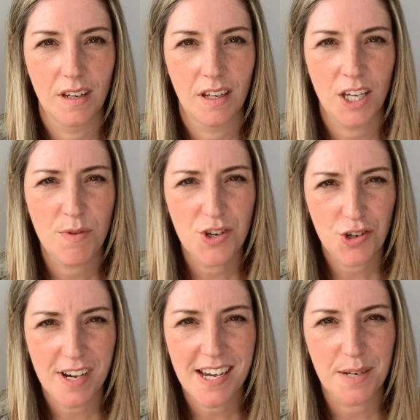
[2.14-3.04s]
You
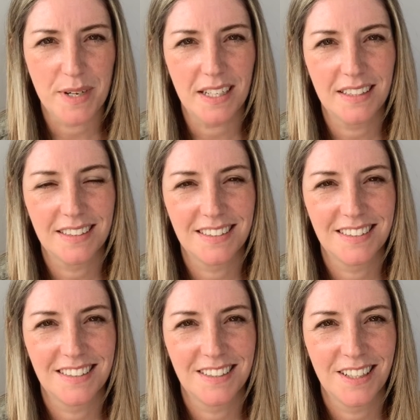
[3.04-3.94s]
intrigued me.
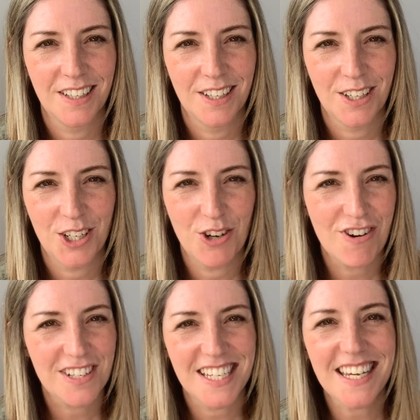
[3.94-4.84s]
Your
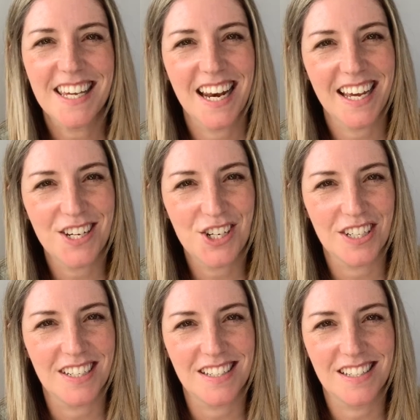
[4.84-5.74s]

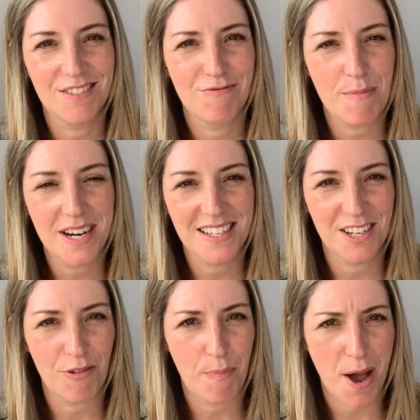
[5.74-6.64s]
articulation is reminiscent
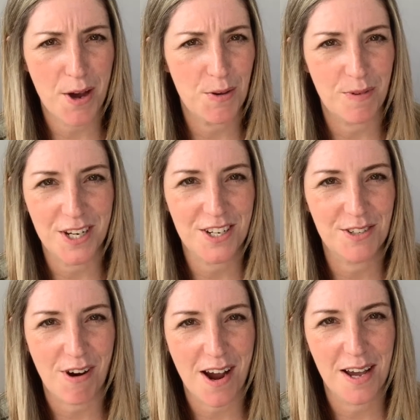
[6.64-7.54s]
of Poe when you
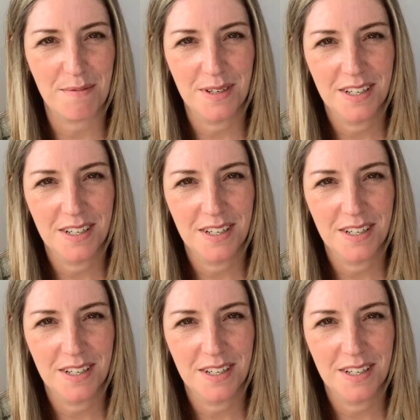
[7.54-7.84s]
describe.